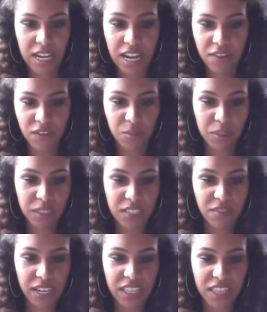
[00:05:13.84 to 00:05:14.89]
Never
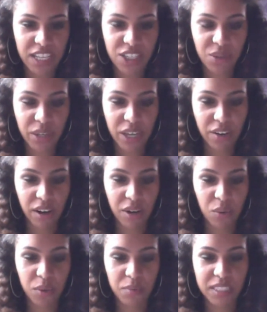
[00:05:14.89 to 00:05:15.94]
believe anything you hear
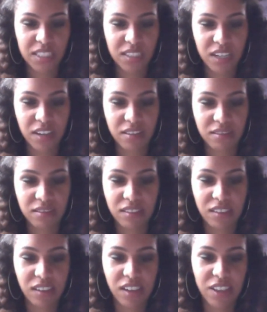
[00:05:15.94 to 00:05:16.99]
out of a woman's tit.
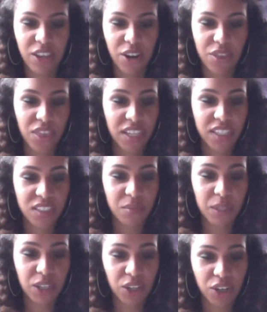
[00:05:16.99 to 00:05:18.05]
There are things to
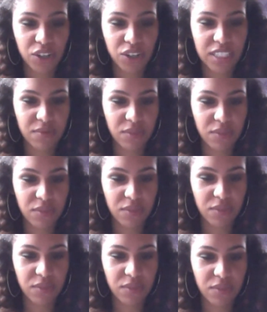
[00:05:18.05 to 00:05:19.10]
be learned even
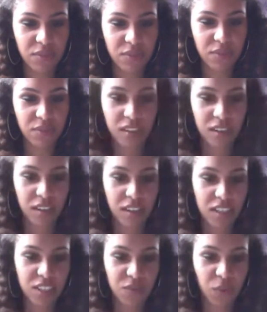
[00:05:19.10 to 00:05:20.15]
from the dead.
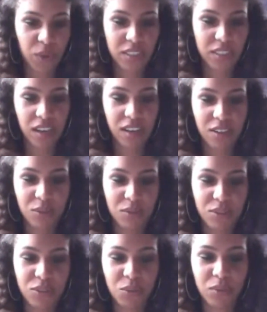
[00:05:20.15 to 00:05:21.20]
His voice
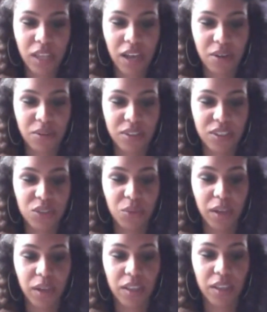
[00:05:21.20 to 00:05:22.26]
echoed, too loud in
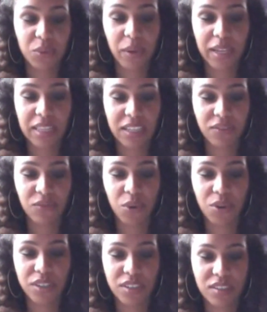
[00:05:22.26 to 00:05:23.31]
the twilight
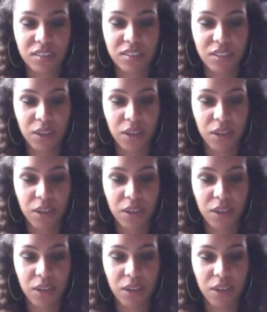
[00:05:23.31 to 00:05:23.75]
forest.